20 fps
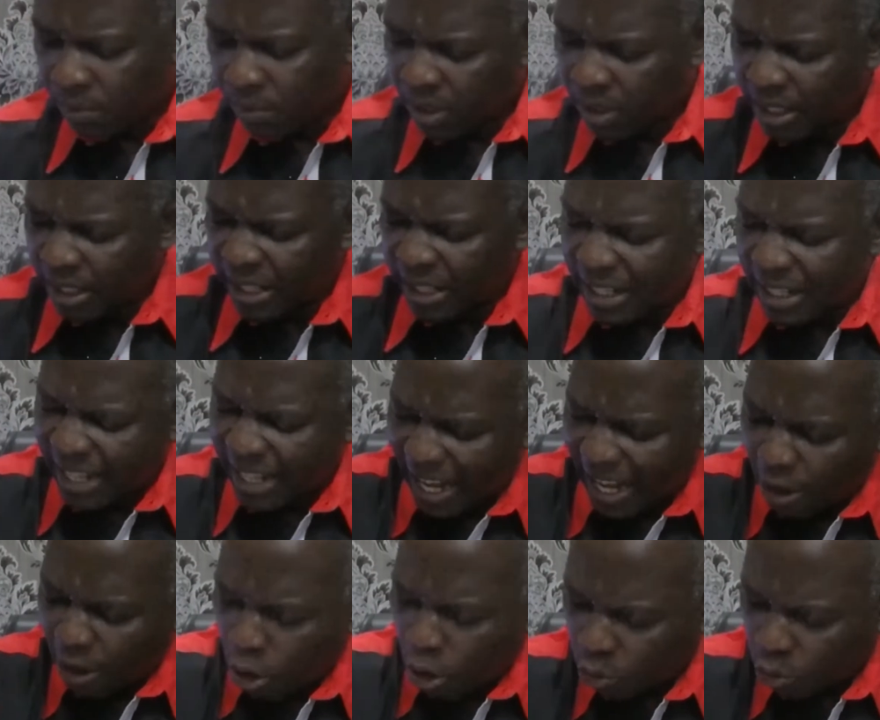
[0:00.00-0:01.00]
He said they are
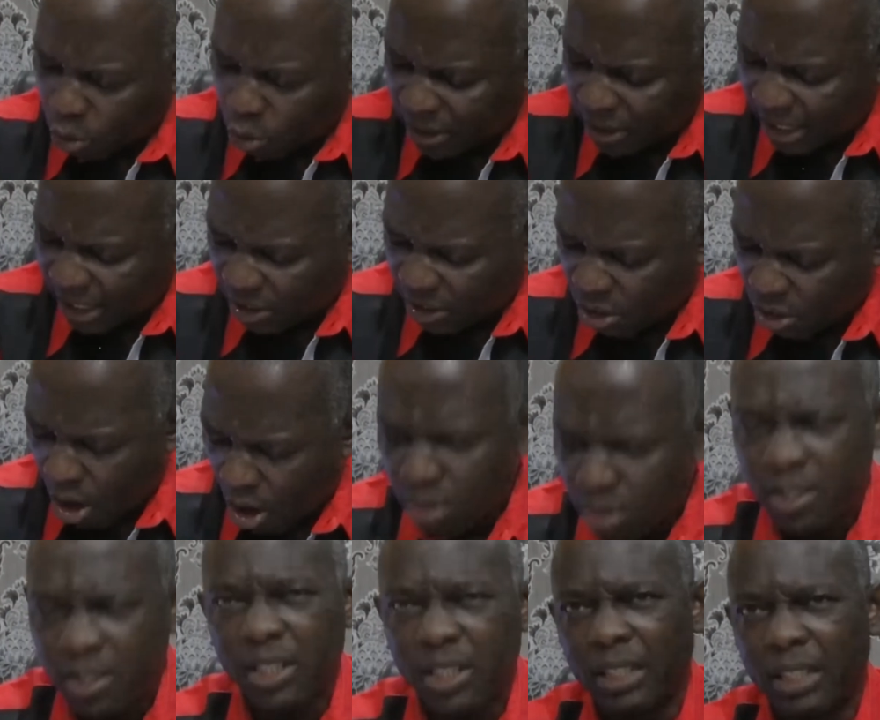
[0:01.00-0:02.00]
also
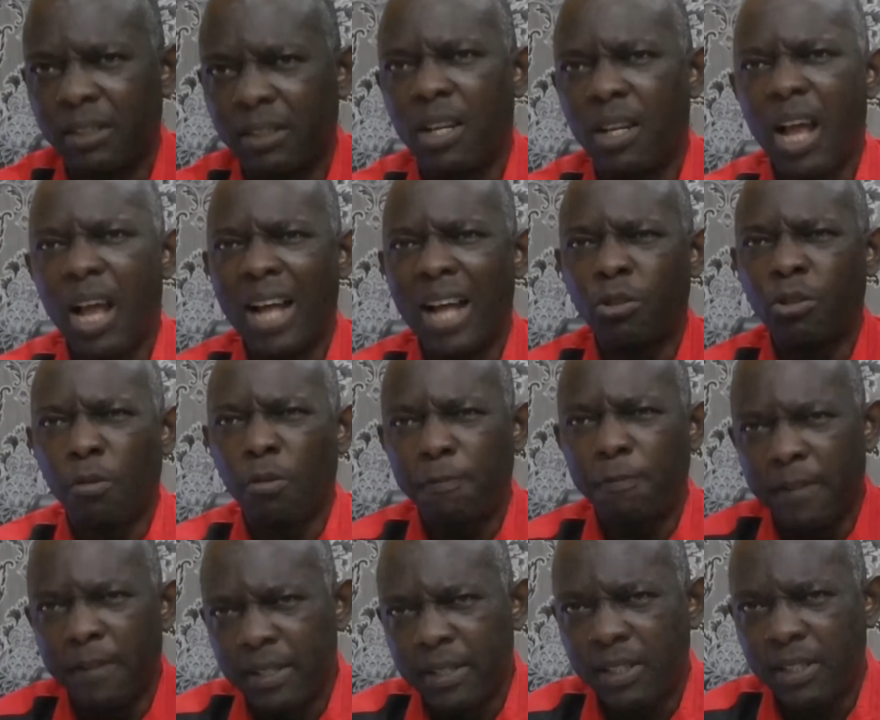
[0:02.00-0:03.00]
disgusting and
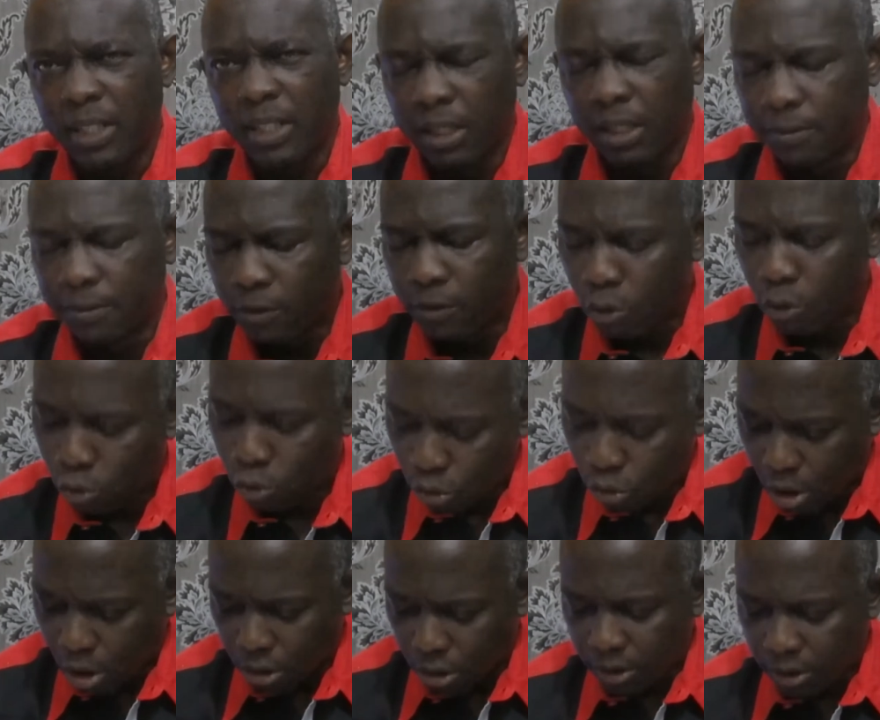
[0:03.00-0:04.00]
offensive to
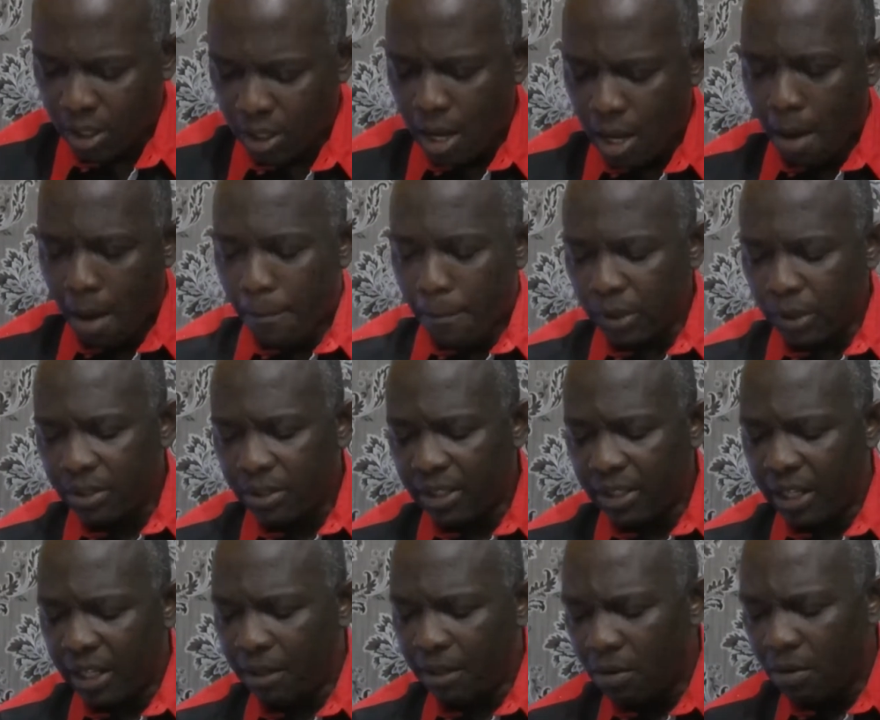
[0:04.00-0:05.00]
God. But you
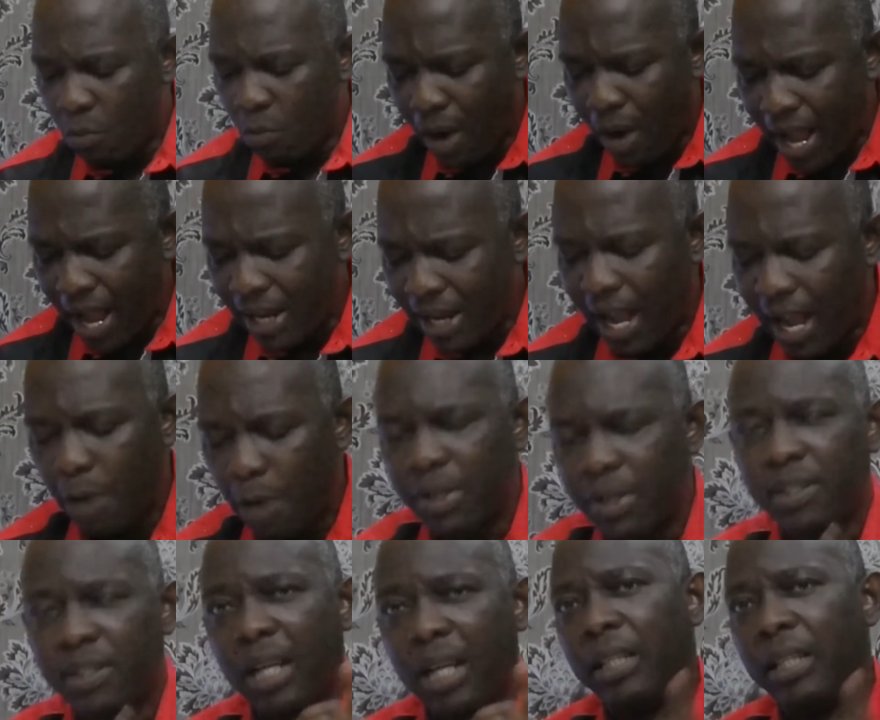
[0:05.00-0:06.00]
see, why are we
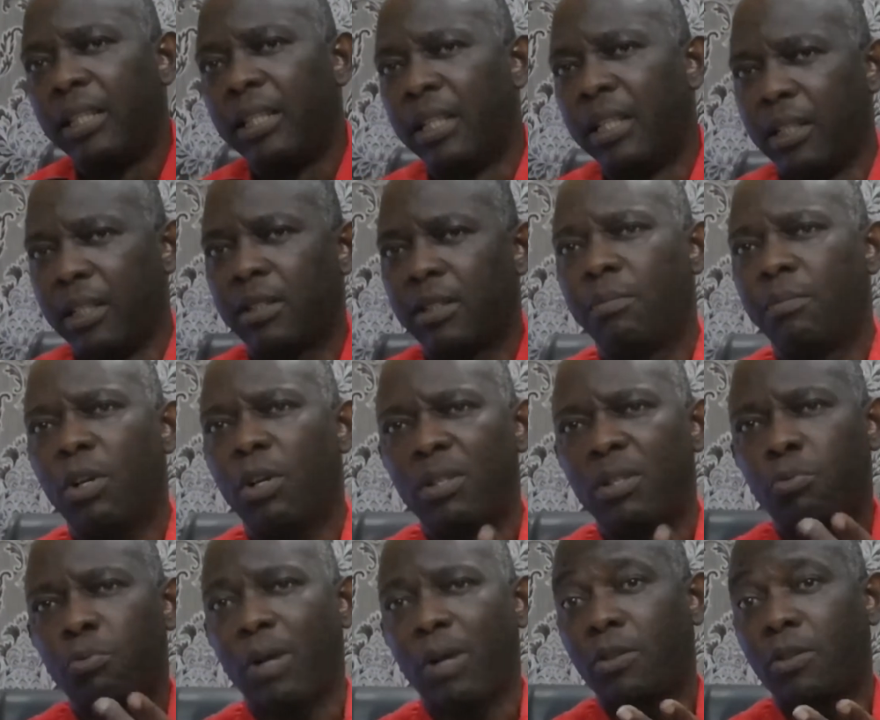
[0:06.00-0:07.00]
saying this? Because
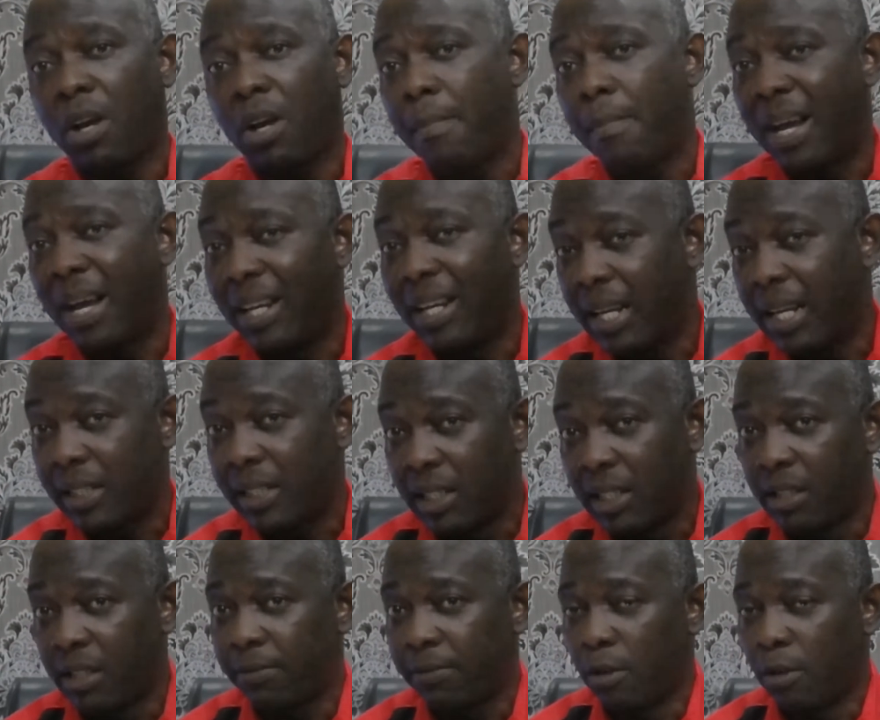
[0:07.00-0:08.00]
we are talking about
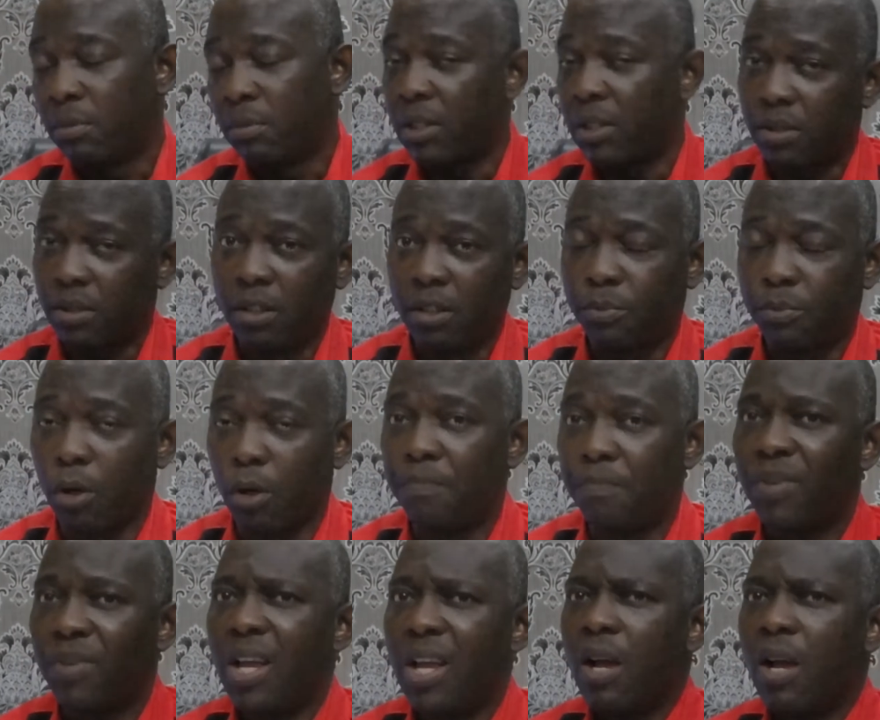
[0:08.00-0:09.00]
lessons from this scripture.
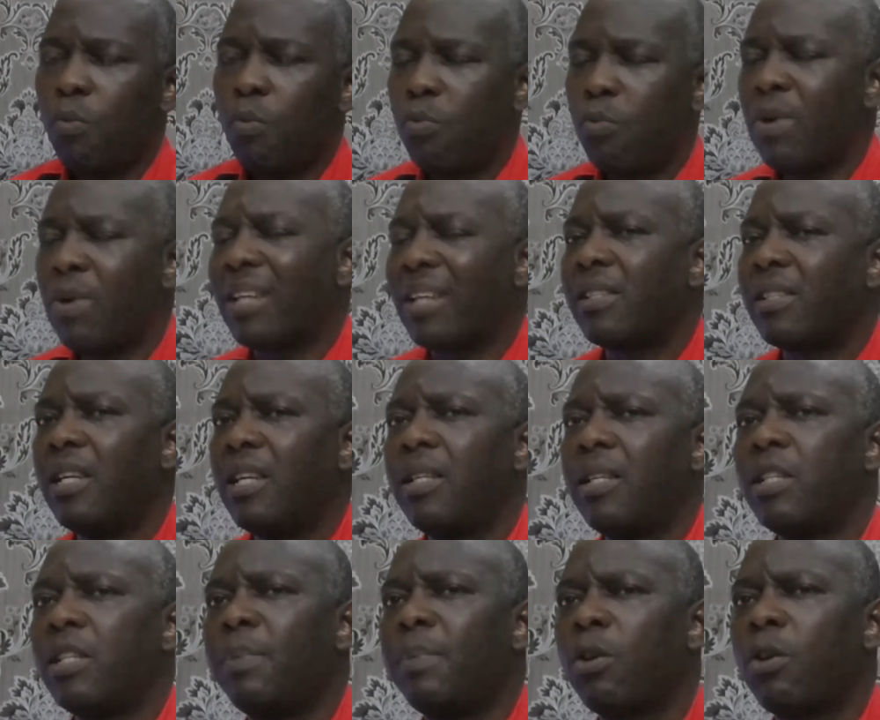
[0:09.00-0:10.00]
We are saying
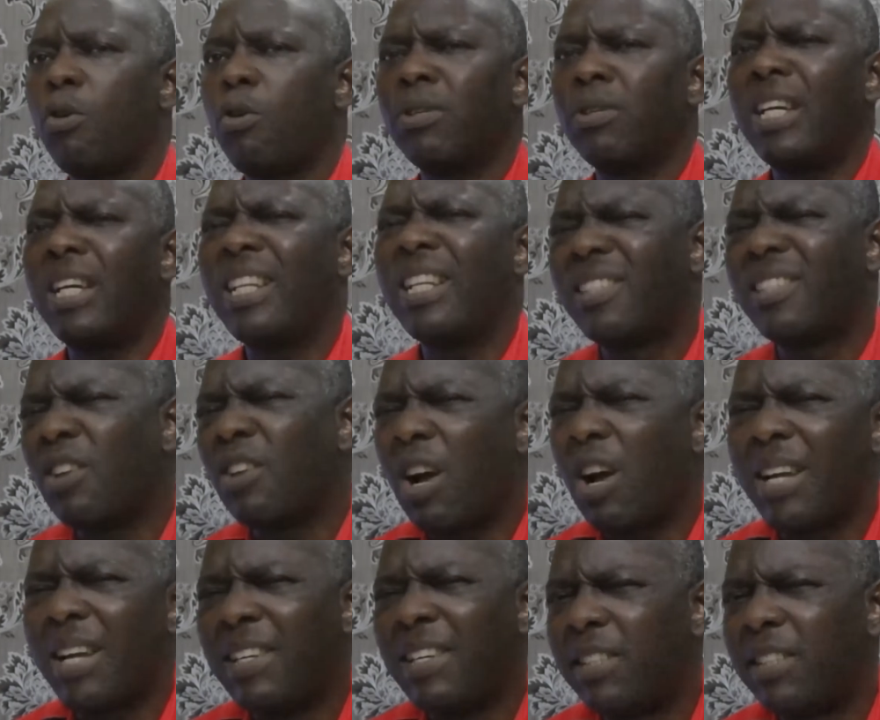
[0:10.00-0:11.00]
this because it
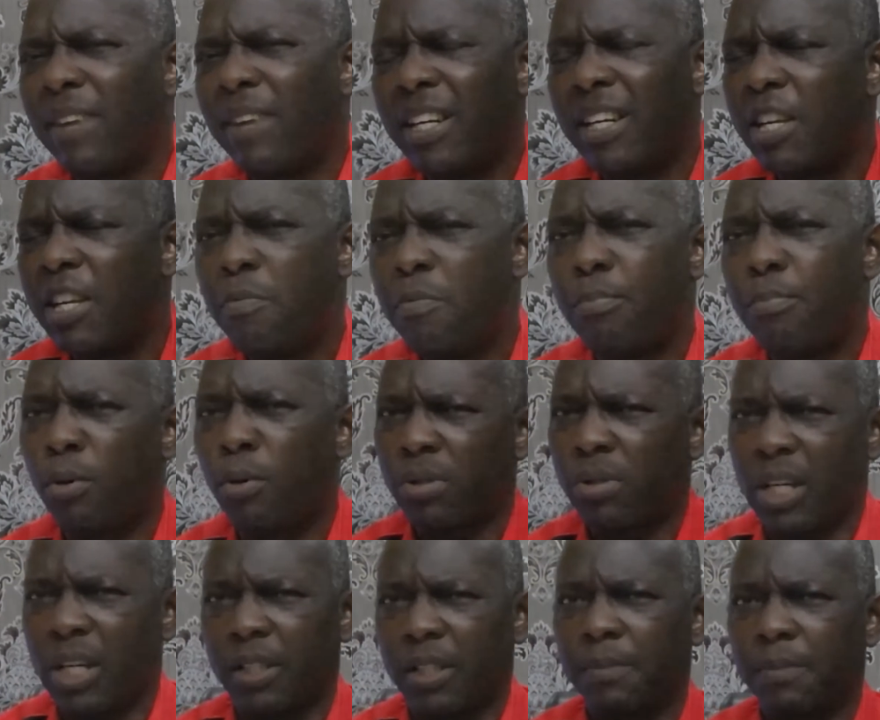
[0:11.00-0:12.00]
is very
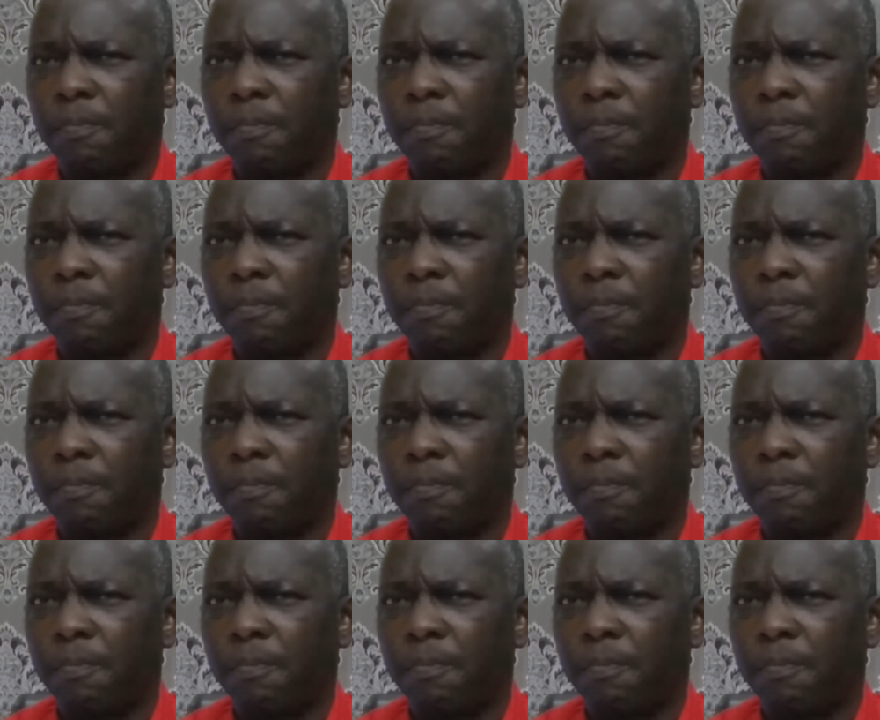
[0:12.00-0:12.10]
important.